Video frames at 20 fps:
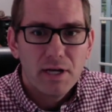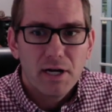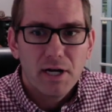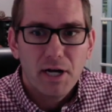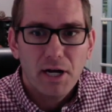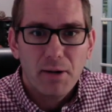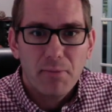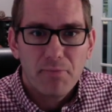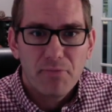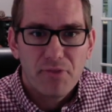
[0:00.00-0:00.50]

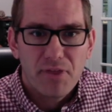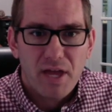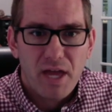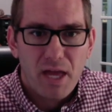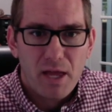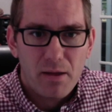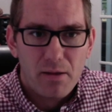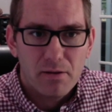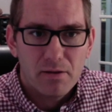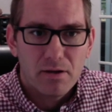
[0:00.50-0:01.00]

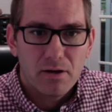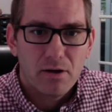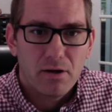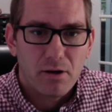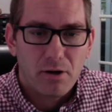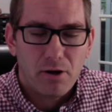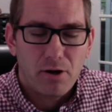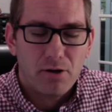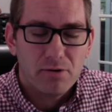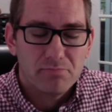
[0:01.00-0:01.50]
They
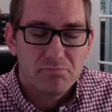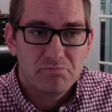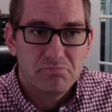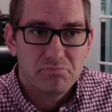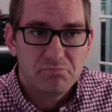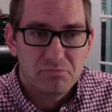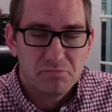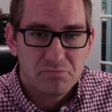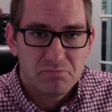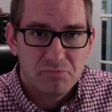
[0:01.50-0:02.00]
are,
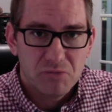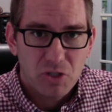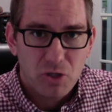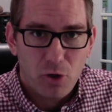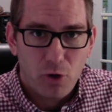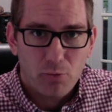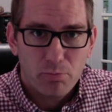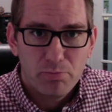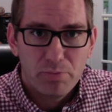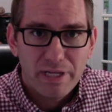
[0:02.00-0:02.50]

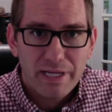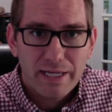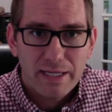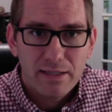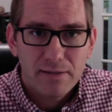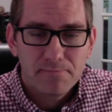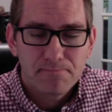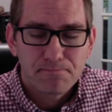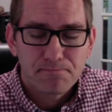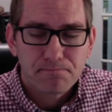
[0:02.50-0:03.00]

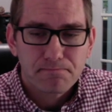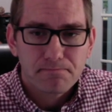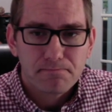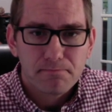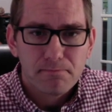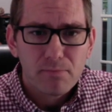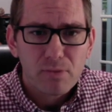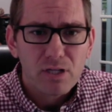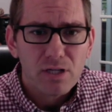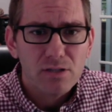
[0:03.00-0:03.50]
being
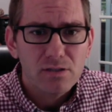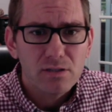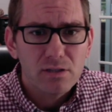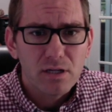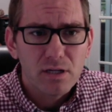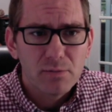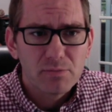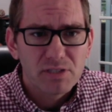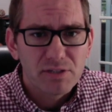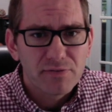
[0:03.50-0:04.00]

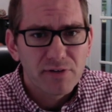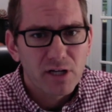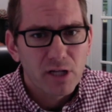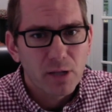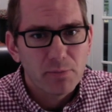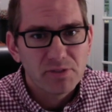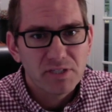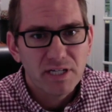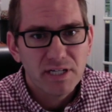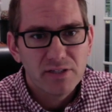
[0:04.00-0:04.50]

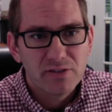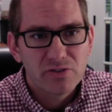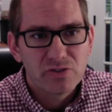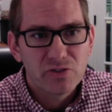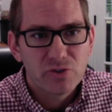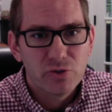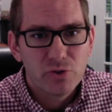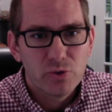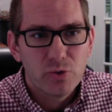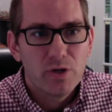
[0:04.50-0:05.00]
developed
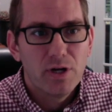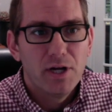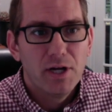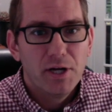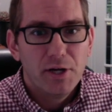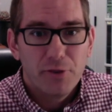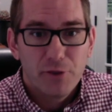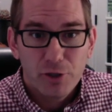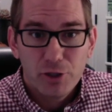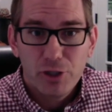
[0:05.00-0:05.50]
into
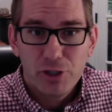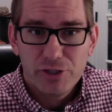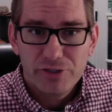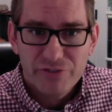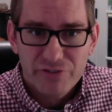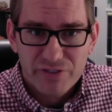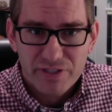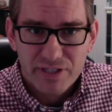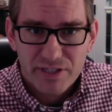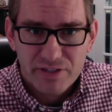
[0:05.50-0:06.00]
the good
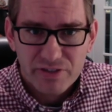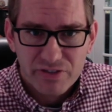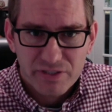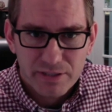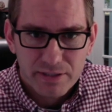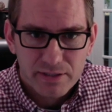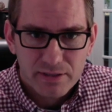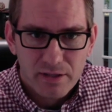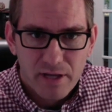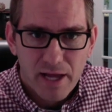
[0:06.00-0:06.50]

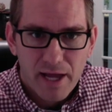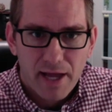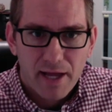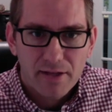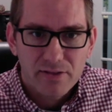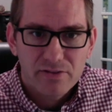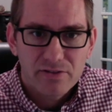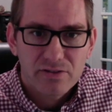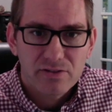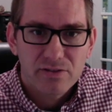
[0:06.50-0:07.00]
citizen,
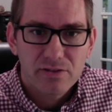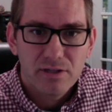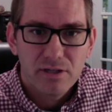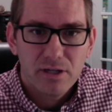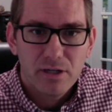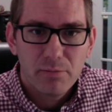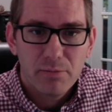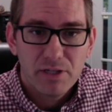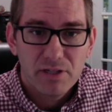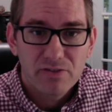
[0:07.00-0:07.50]
as
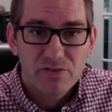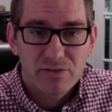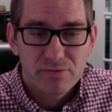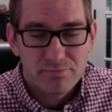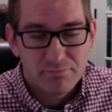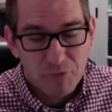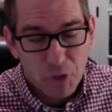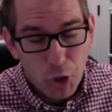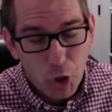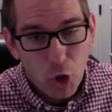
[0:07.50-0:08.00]
is
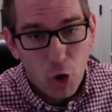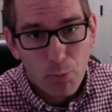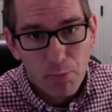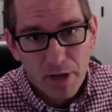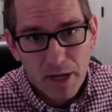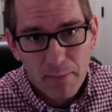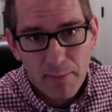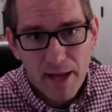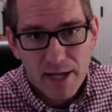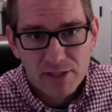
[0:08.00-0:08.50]
the hope,
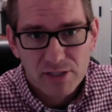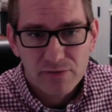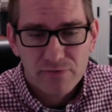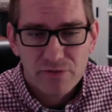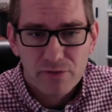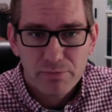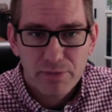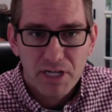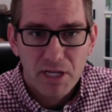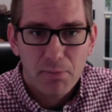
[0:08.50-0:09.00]
I imagine,
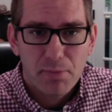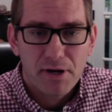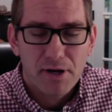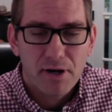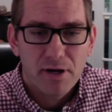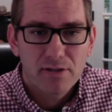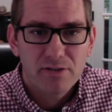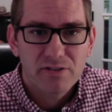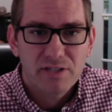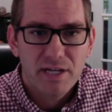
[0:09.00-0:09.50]
for many
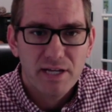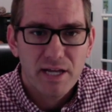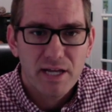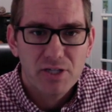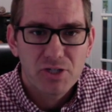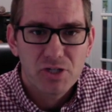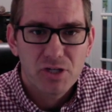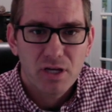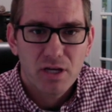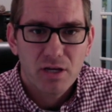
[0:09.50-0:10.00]
parents and
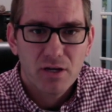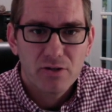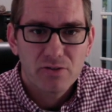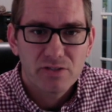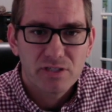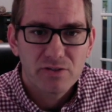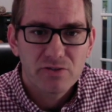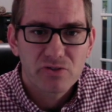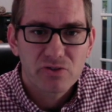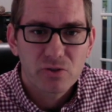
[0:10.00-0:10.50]
educators
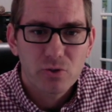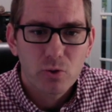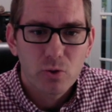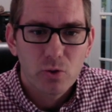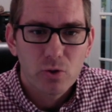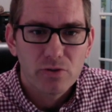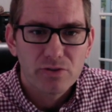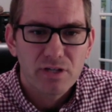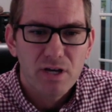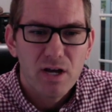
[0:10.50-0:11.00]
in
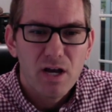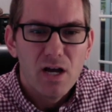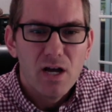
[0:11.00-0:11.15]
schools.